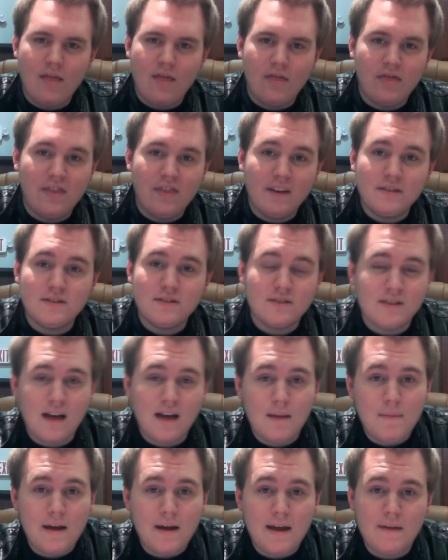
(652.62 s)
This is
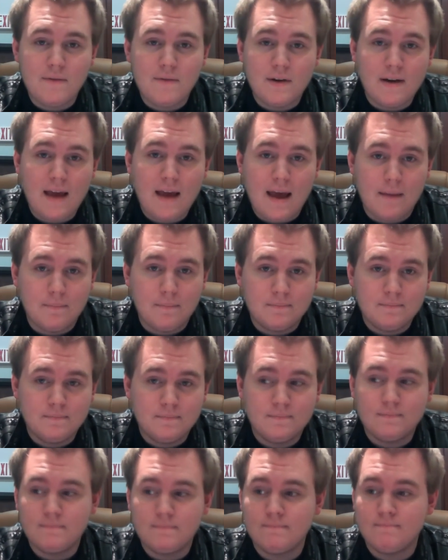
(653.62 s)
not my everyday.
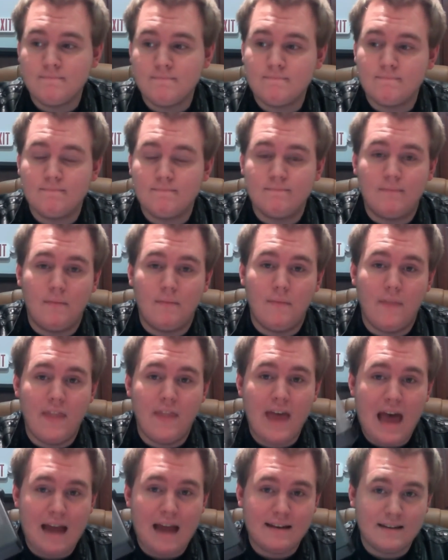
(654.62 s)

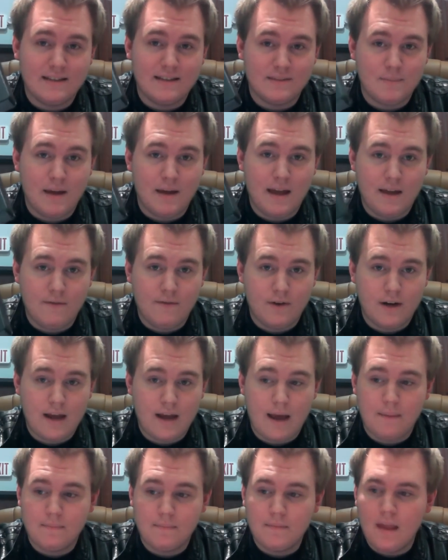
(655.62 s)
That is my everyday.
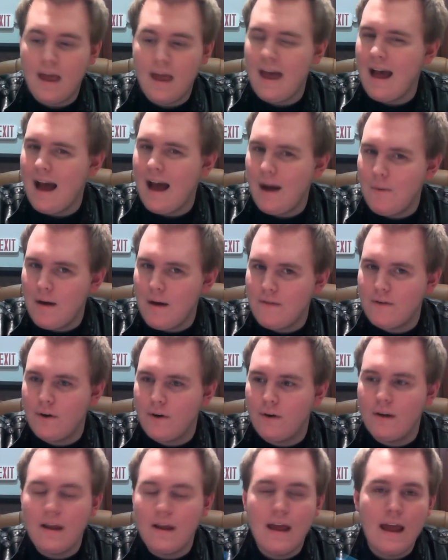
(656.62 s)

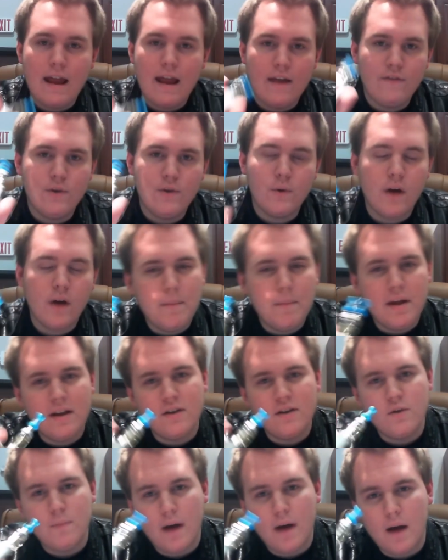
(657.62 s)
However, if you come in
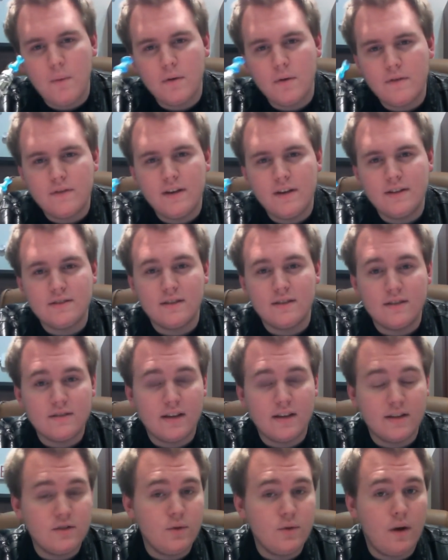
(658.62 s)
and you buy one of these and this
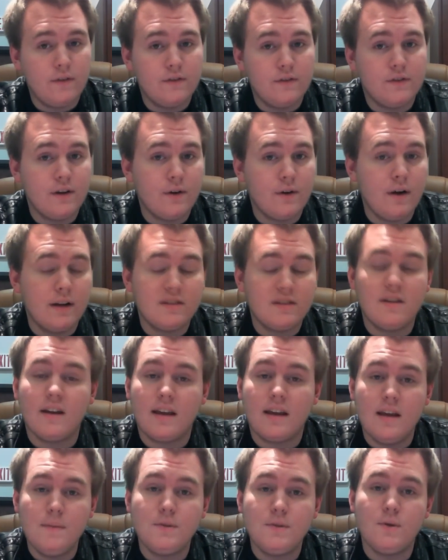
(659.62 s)
gets you off of cigarettes and it
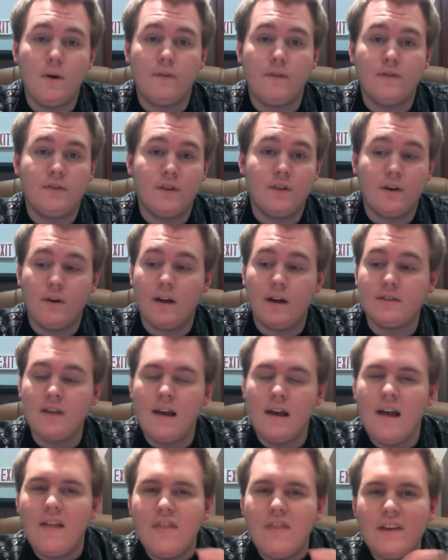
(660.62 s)
keeps you off of cigarettes,
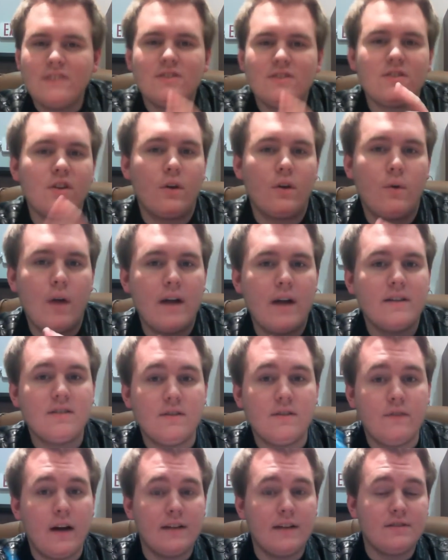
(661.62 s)
this is the greatest
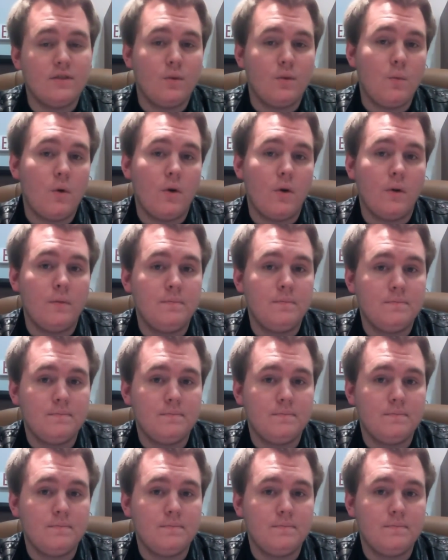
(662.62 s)
device in the world.